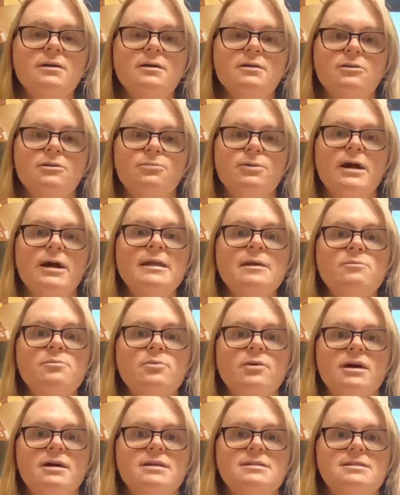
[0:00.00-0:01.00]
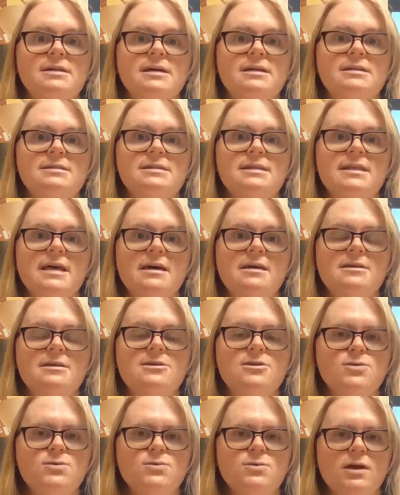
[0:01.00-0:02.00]
the writing process that
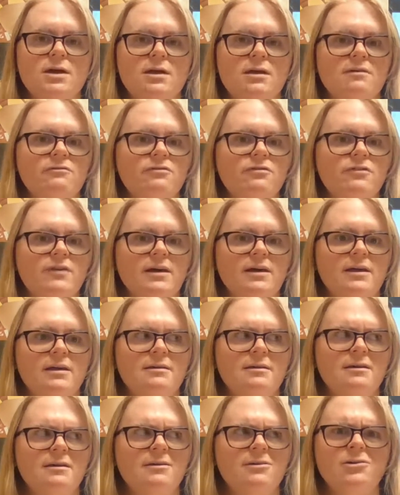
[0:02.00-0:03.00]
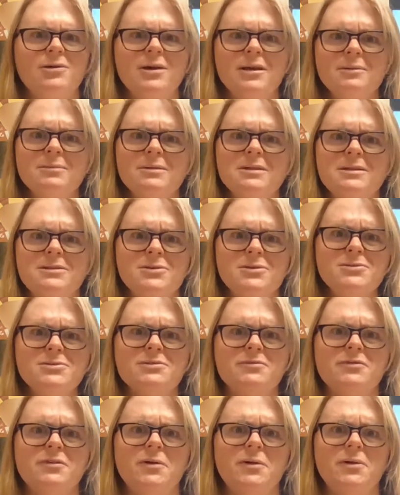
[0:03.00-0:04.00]
you can find incredibly
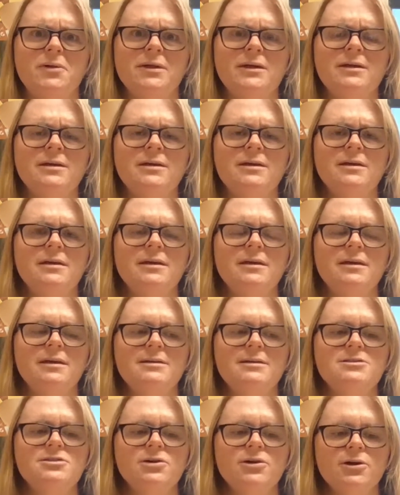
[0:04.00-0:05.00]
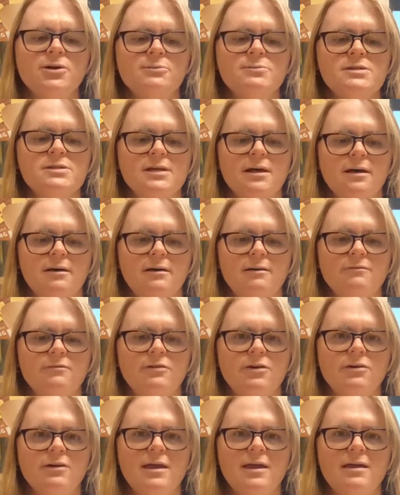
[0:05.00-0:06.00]
useful in terms of
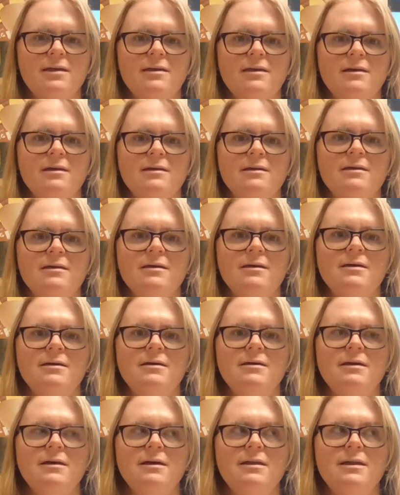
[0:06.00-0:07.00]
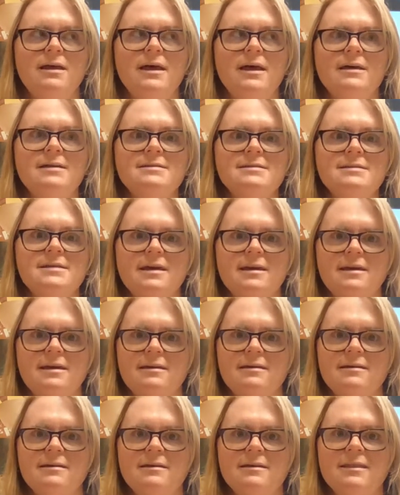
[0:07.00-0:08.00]
creating an
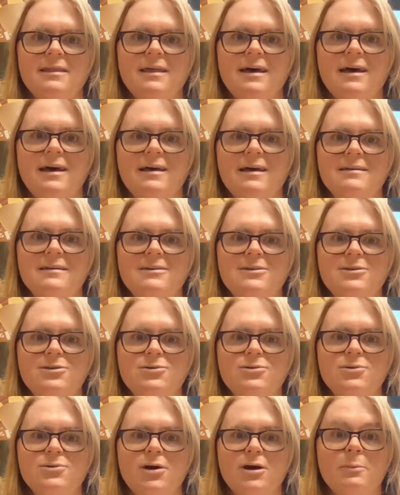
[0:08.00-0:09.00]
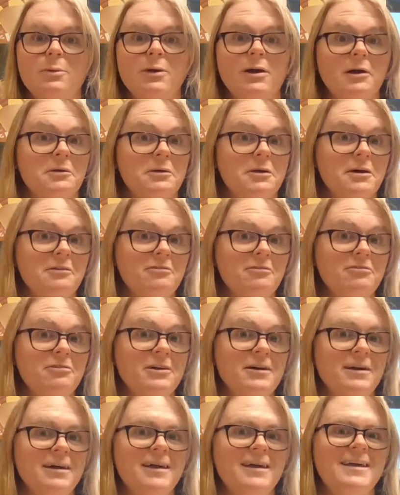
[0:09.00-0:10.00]
essay that you are proud of
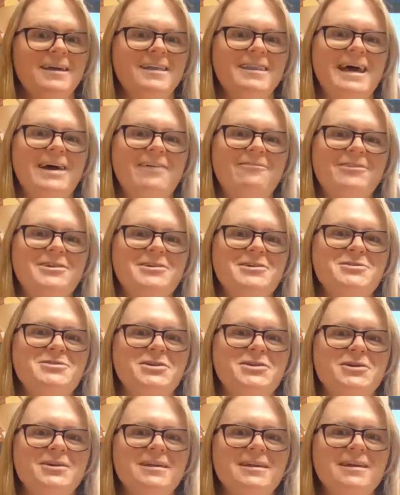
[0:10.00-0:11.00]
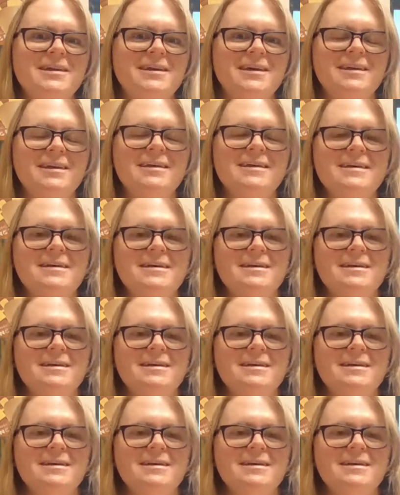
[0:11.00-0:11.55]
and that when you turn it in